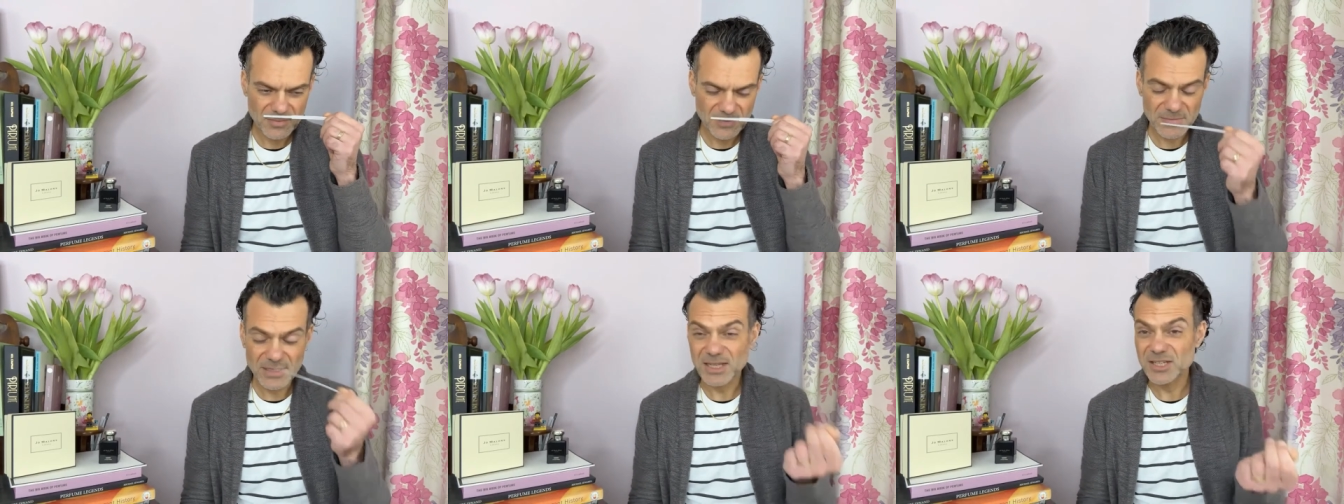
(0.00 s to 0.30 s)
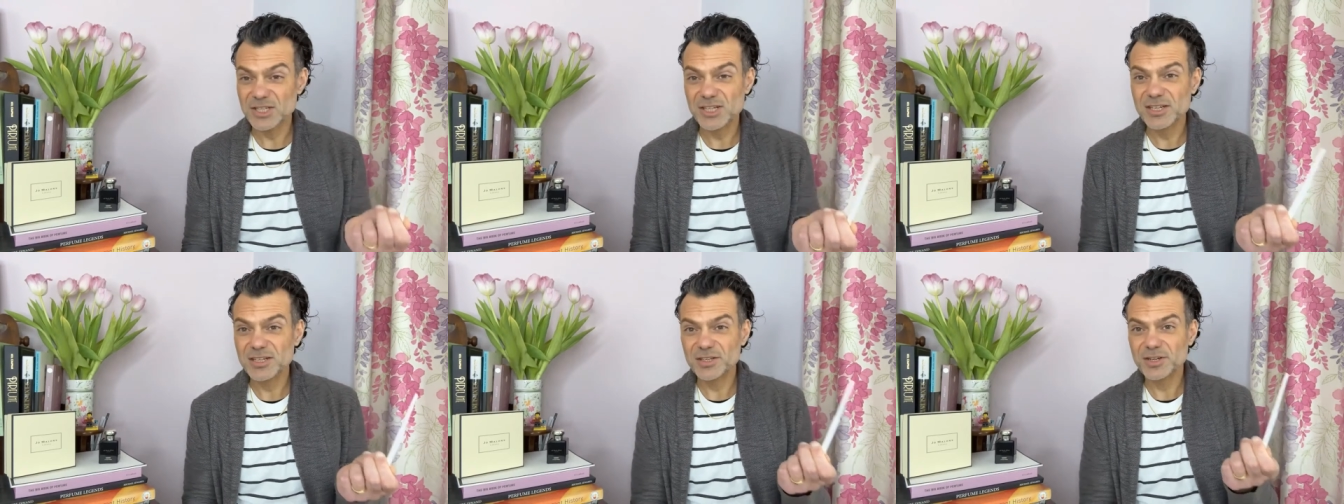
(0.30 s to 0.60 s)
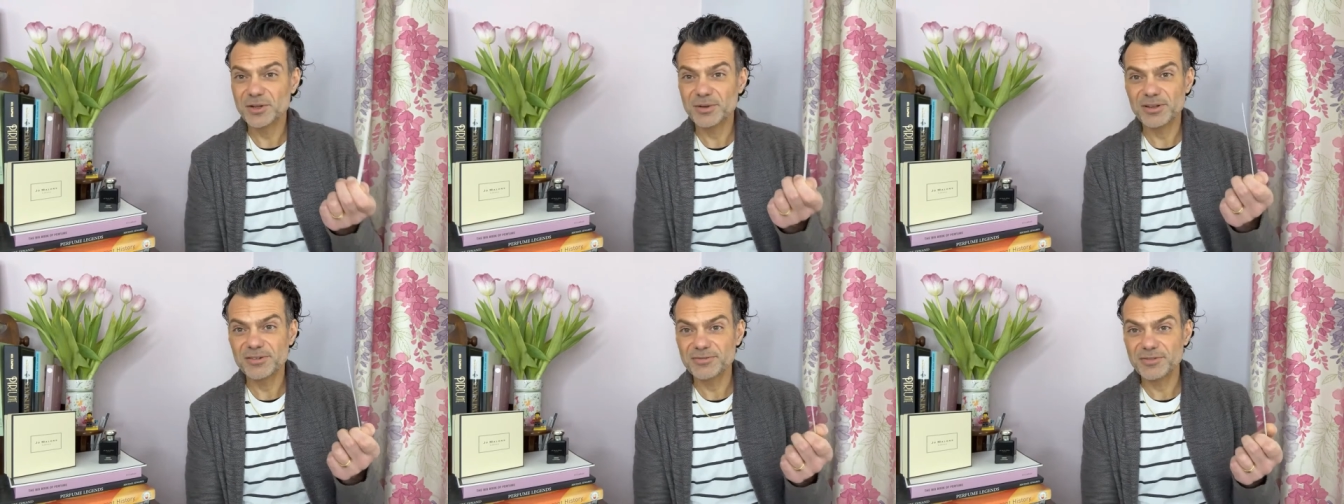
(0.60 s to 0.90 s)
Actually, you
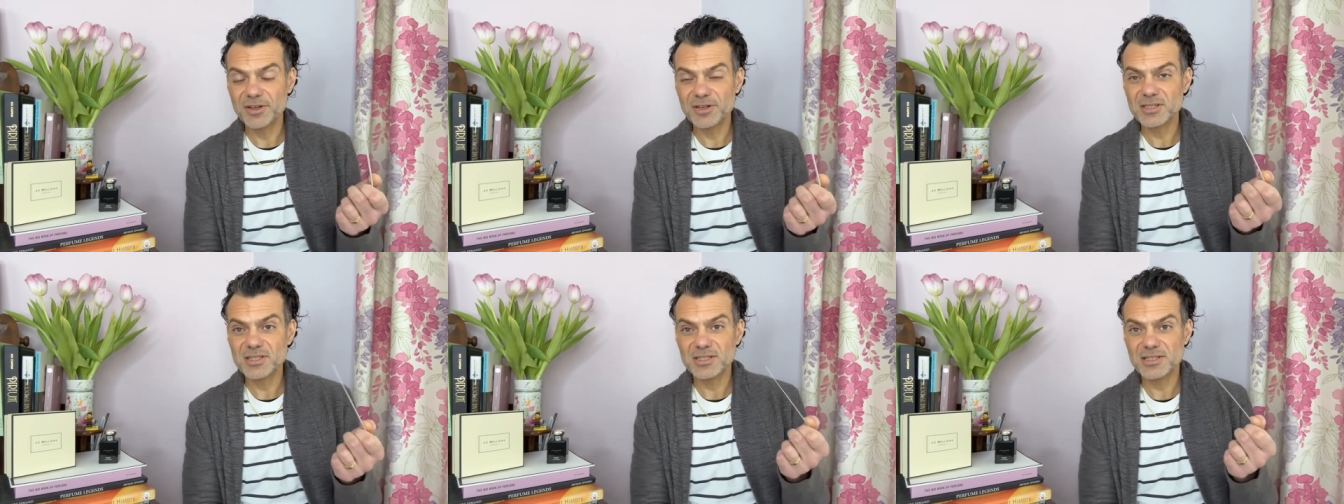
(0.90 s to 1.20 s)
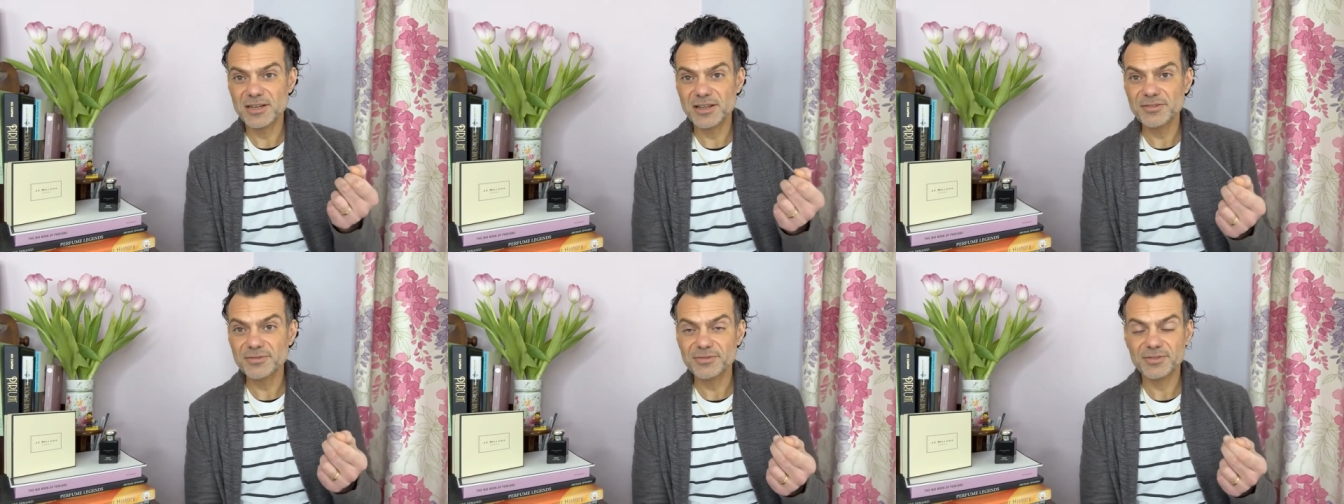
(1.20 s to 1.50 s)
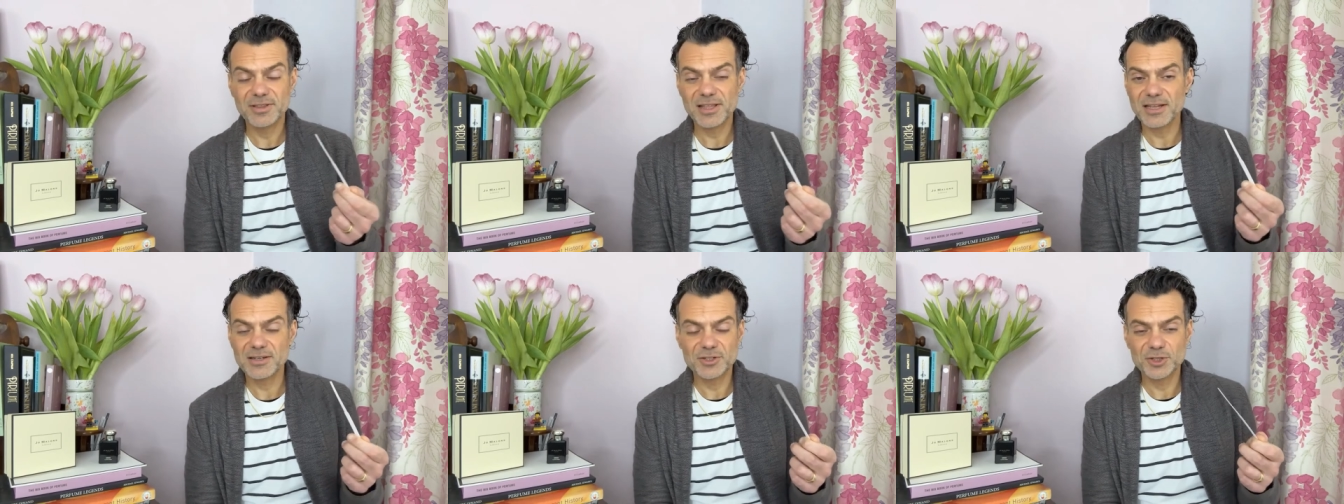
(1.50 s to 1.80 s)
know, at first sniff,
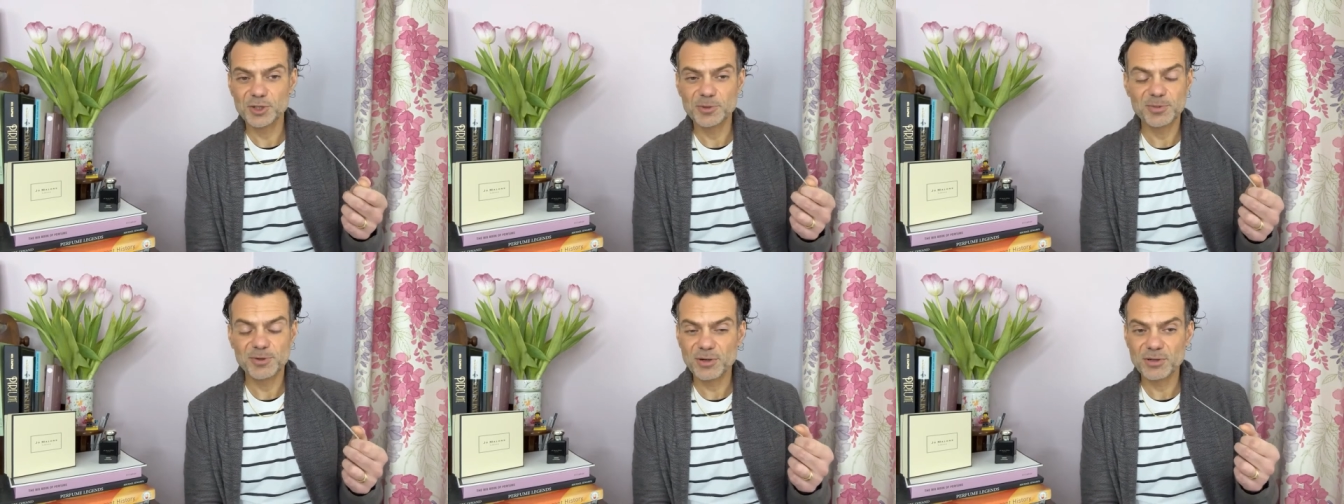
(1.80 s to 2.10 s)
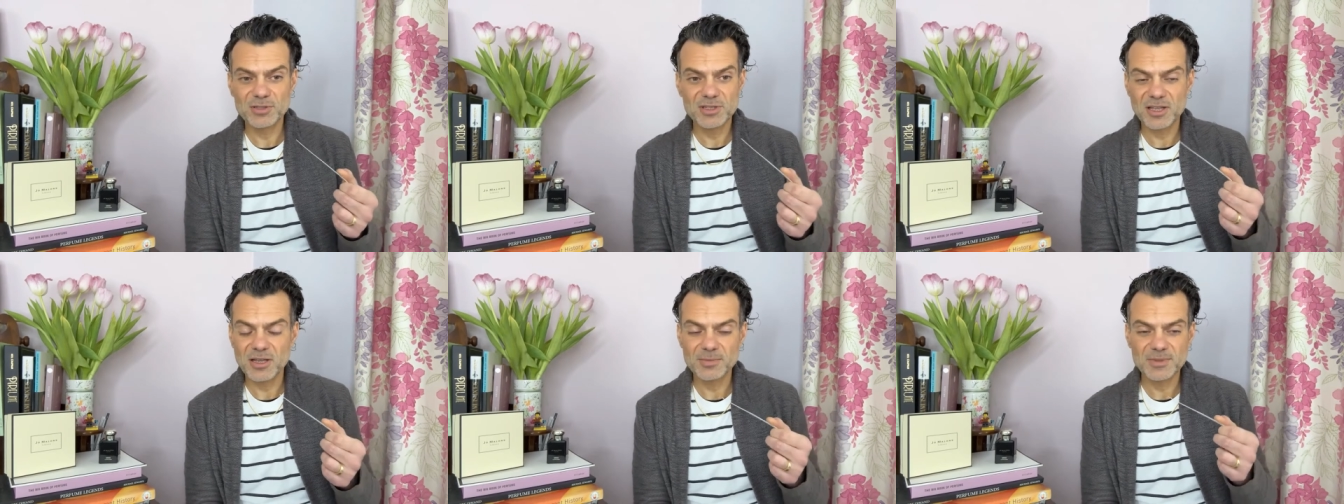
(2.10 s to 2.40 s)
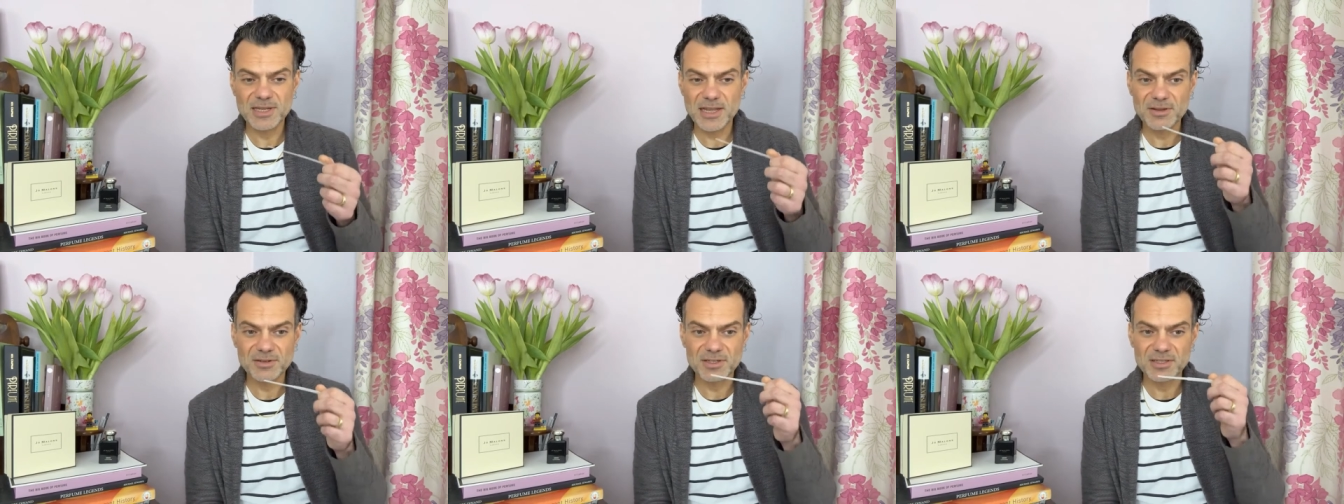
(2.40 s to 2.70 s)
that tuberose
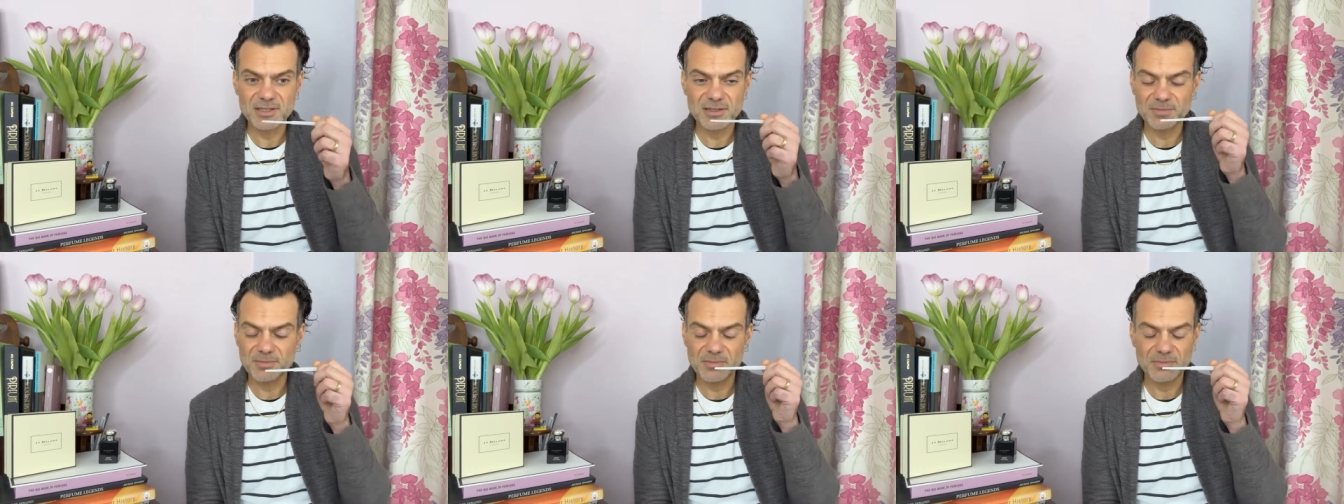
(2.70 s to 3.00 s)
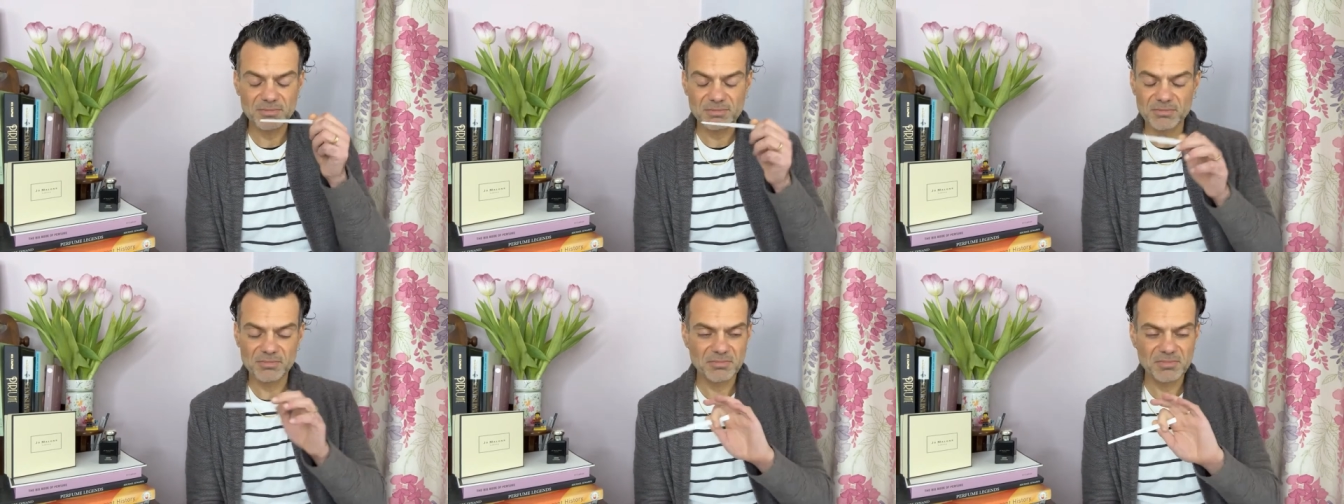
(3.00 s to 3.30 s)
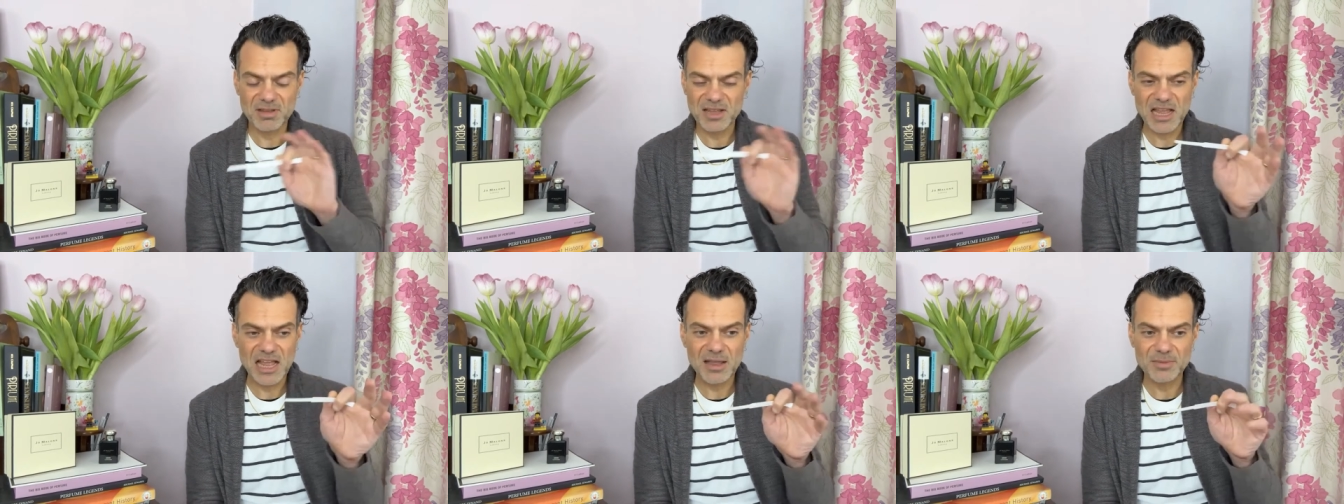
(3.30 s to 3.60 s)
comes out as
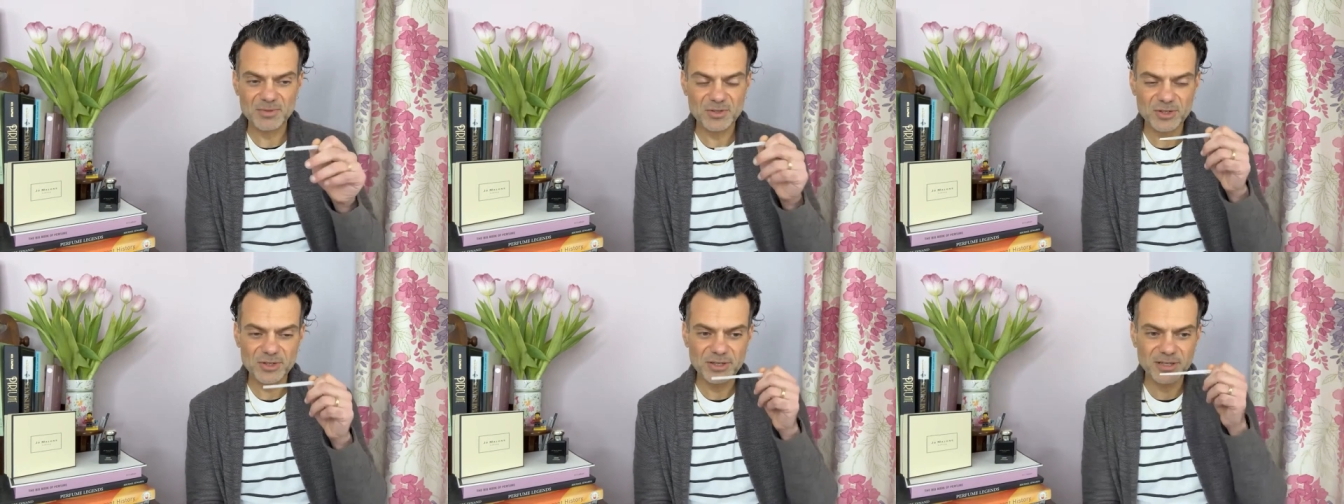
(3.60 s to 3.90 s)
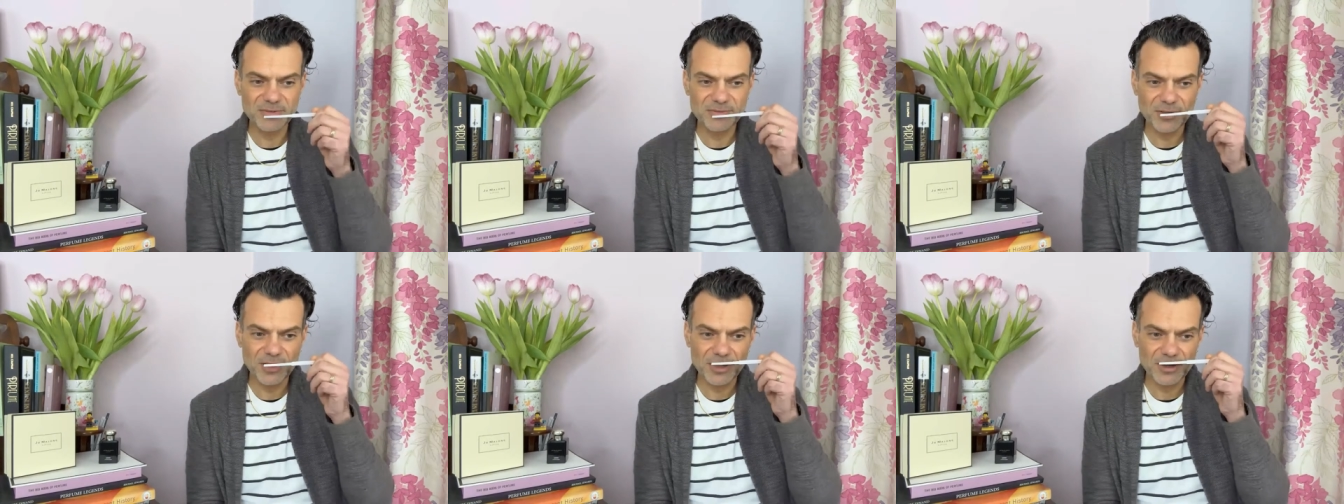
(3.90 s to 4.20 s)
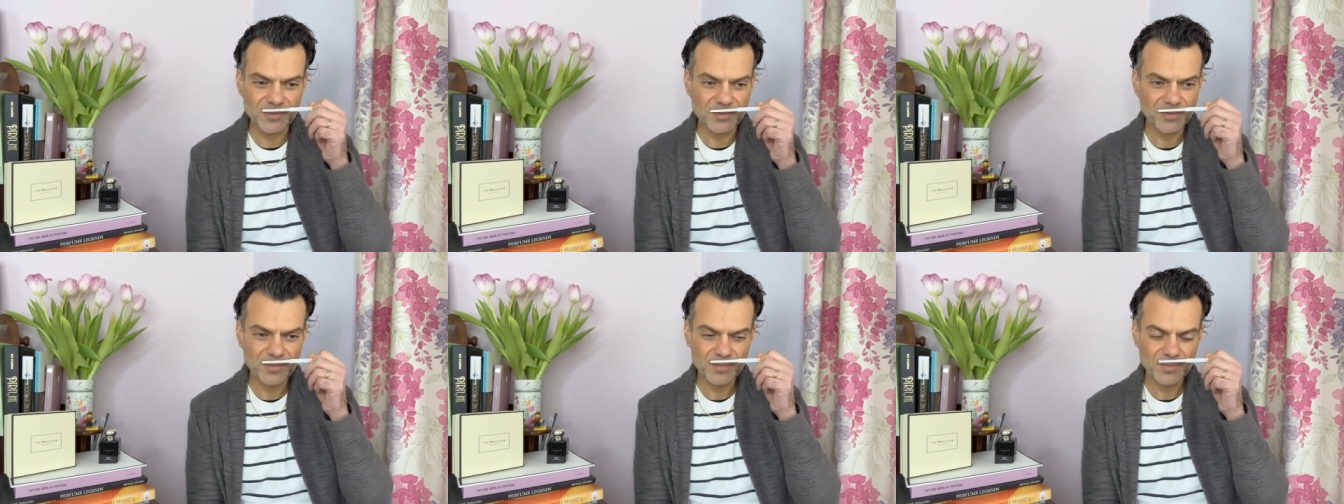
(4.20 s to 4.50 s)
absolutely
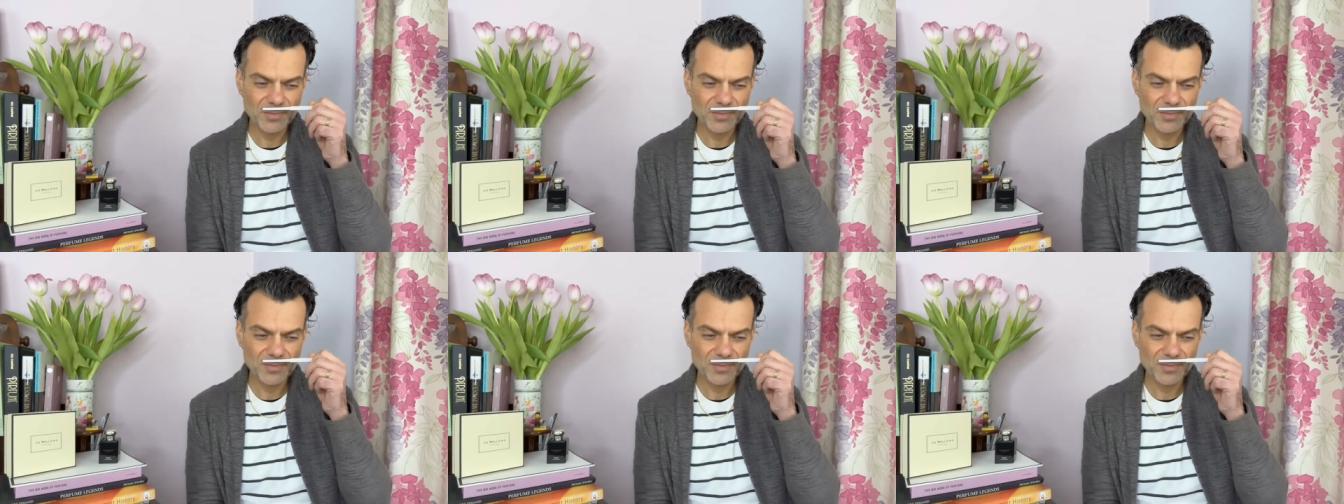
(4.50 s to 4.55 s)
fine.